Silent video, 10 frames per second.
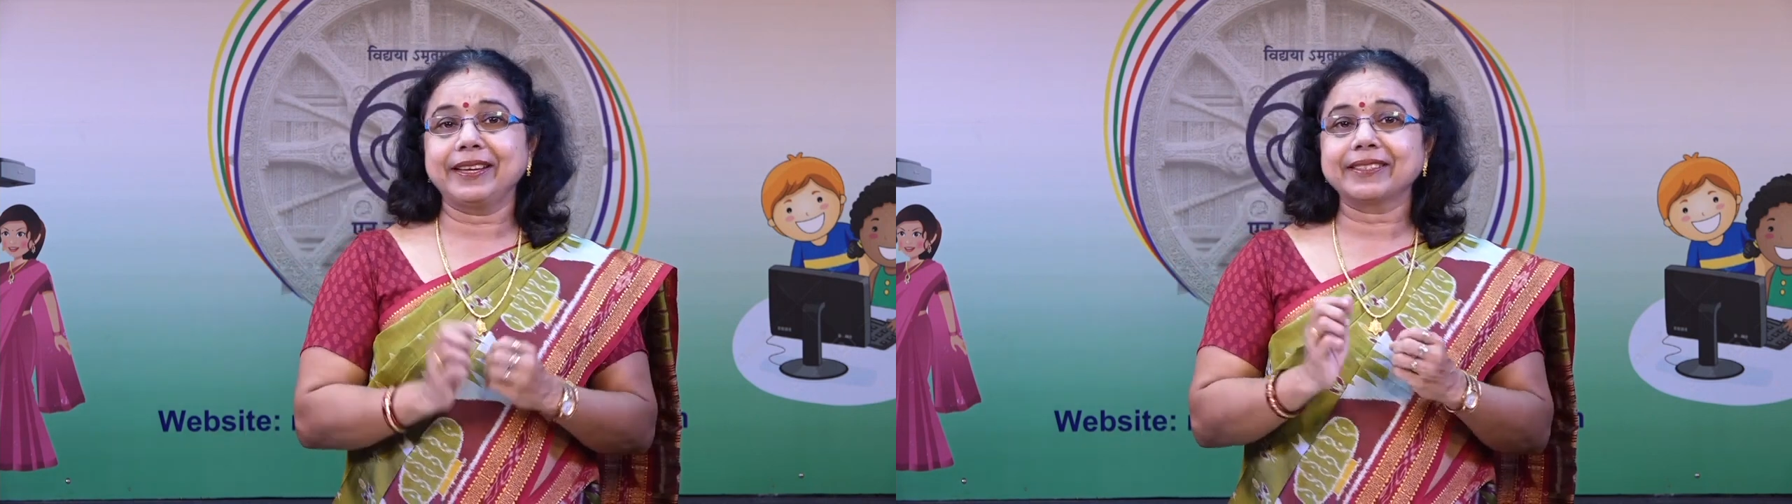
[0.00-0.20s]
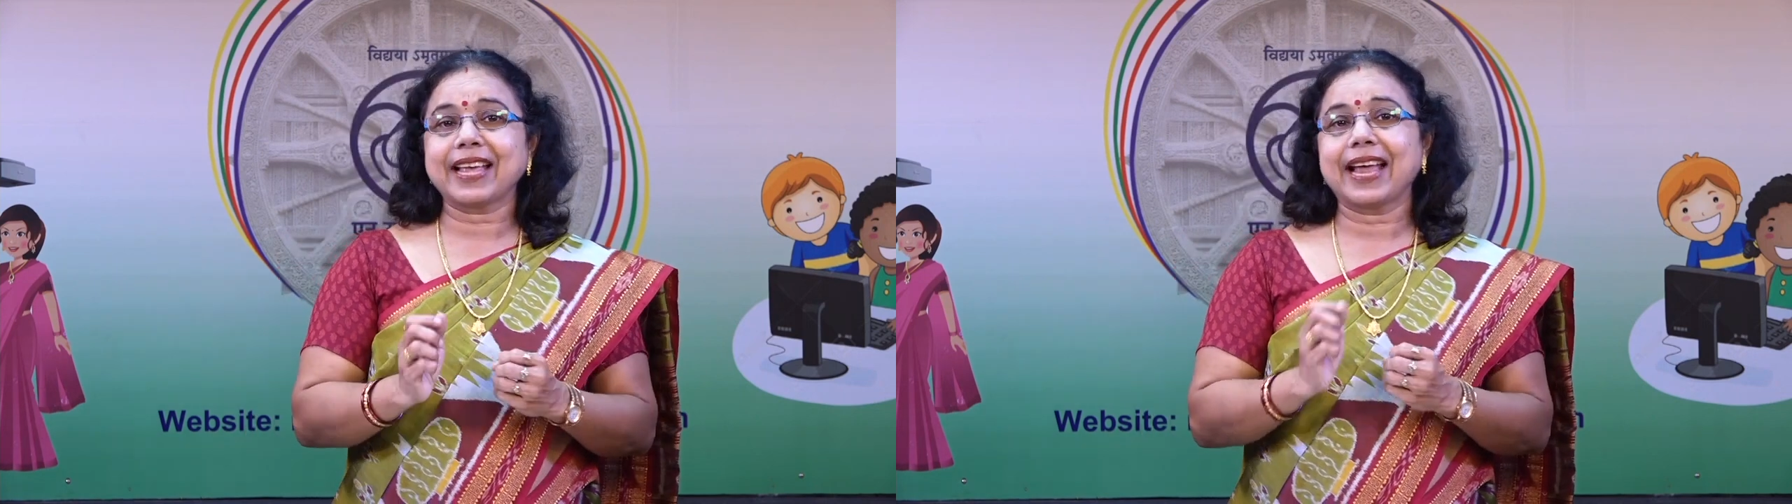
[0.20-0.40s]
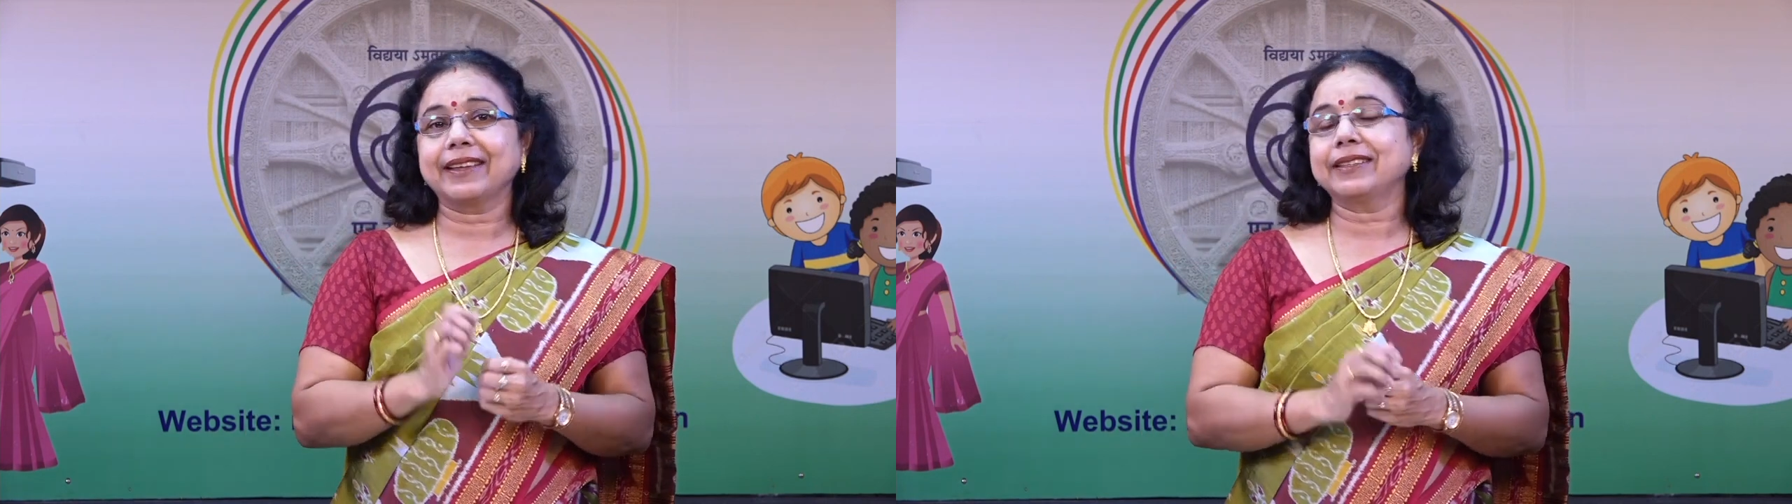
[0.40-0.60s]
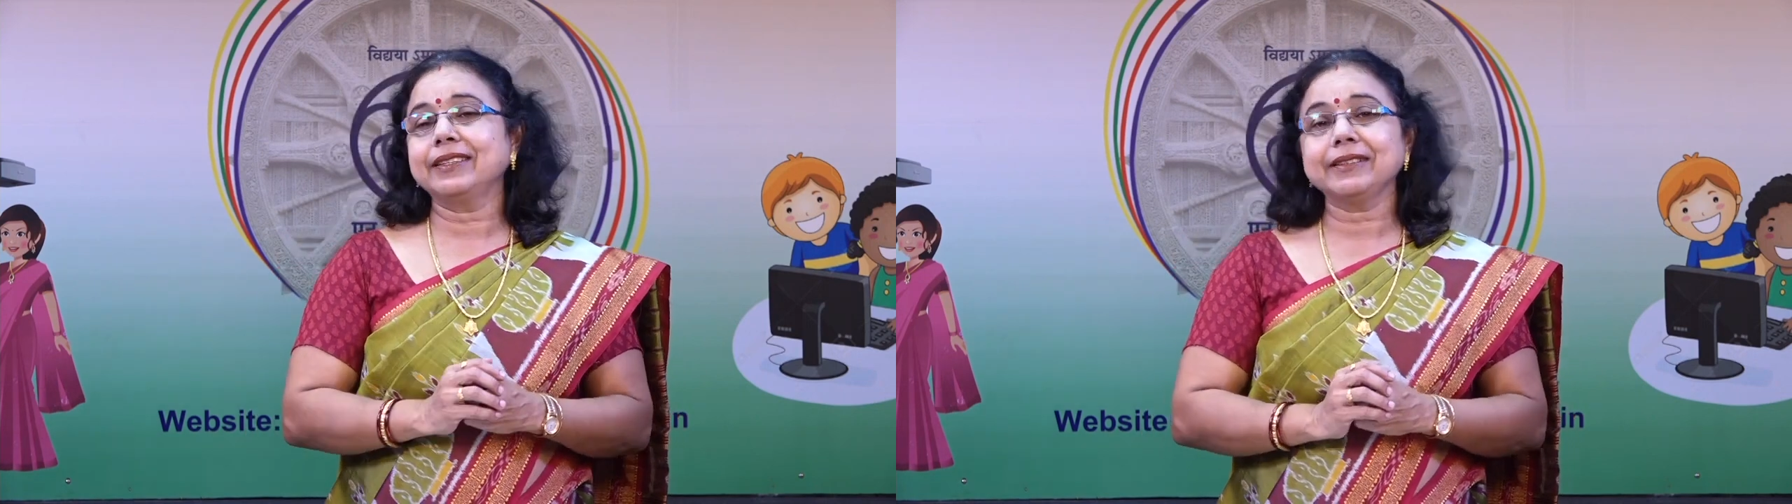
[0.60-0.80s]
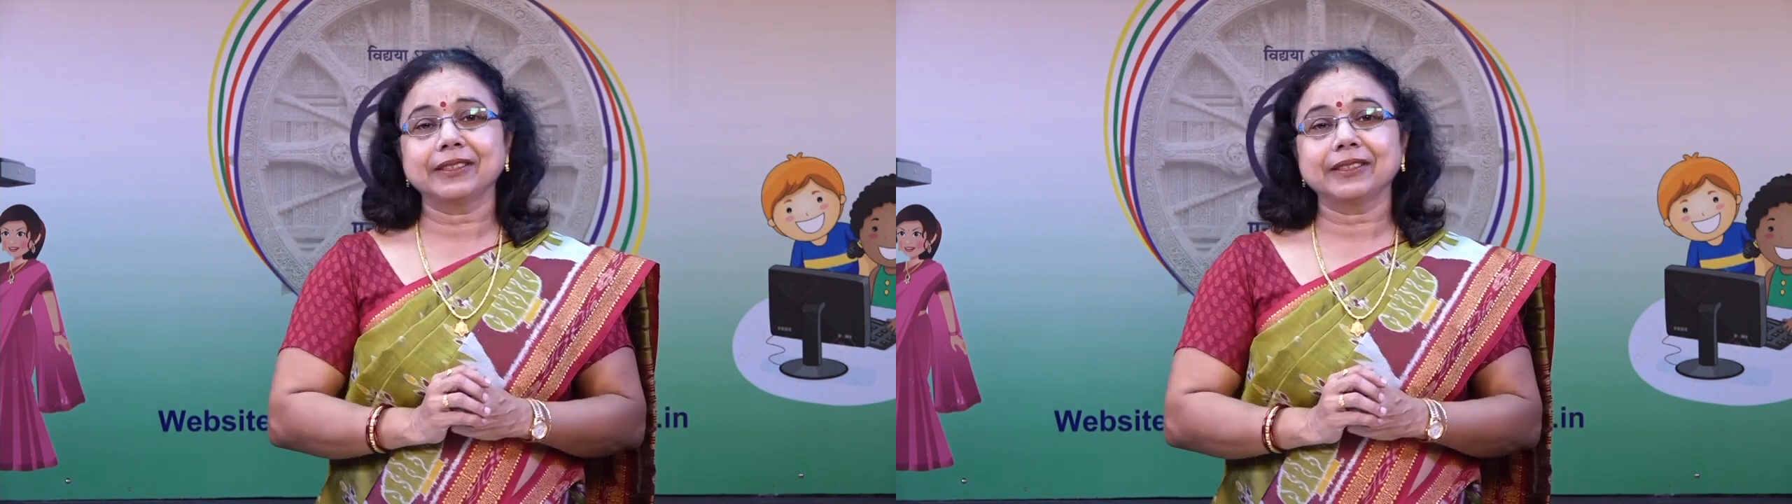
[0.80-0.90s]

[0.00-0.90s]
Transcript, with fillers: is another